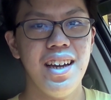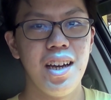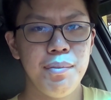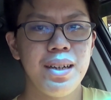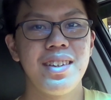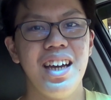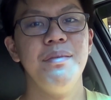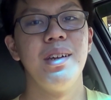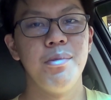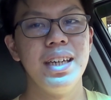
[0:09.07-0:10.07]
about
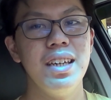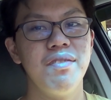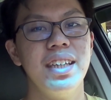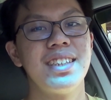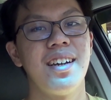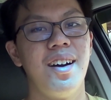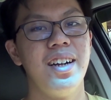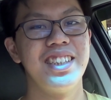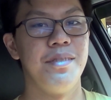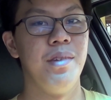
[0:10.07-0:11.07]
time that we give this
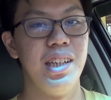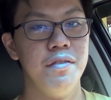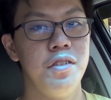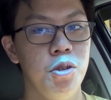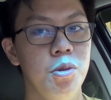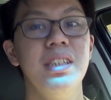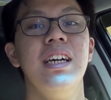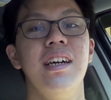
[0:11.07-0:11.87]
car some love too.